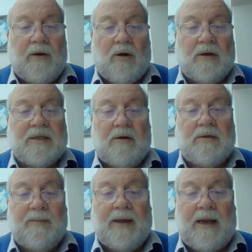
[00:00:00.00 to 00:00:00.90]
And also,
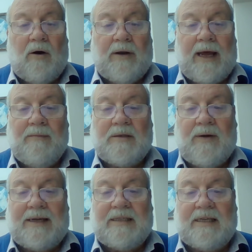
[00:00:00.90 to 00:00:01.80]
to be unable
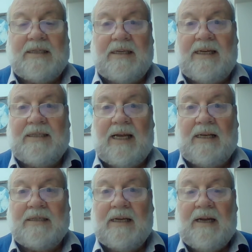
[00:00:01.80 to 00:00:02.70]
to access the
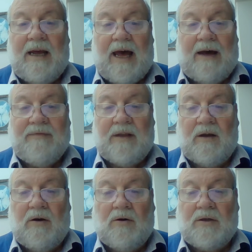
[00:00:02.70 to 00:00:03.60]
details after the
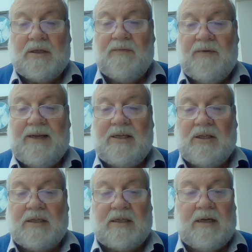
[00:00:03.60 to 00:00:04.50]
course
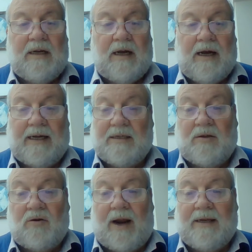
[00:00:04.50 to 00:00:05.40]
finishes is a
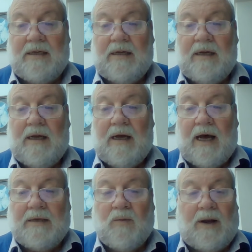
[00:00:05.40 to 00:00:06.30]
threat,
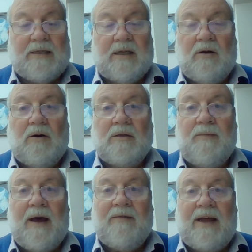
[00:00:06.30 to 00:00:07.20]
as whilst the course
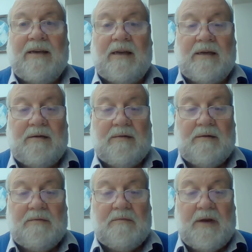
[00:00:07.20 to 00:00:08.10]
may have ended,
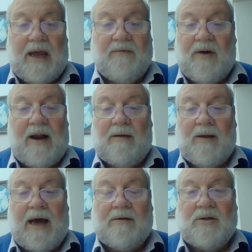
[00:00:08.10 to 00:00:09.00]

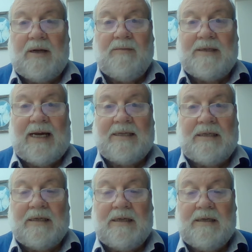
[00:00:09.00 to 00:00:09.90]
invariably our treatment
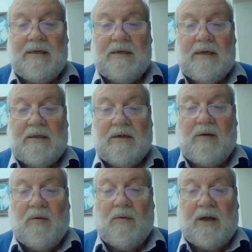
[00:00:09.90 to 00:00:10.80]
hasn't. So
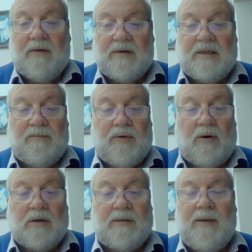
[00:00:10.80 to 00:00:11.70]
it will give us
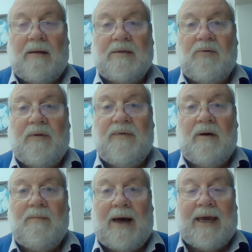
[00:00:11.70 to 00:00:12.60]
support to be able to
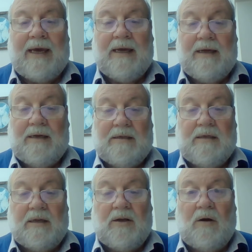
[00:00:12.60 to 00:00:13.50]
refer back
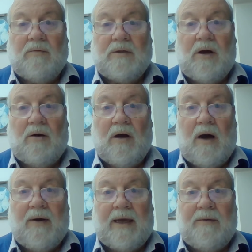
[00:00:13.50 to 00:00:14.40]
to the notes
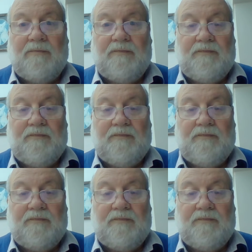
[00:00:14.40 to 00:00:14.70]
ongoing.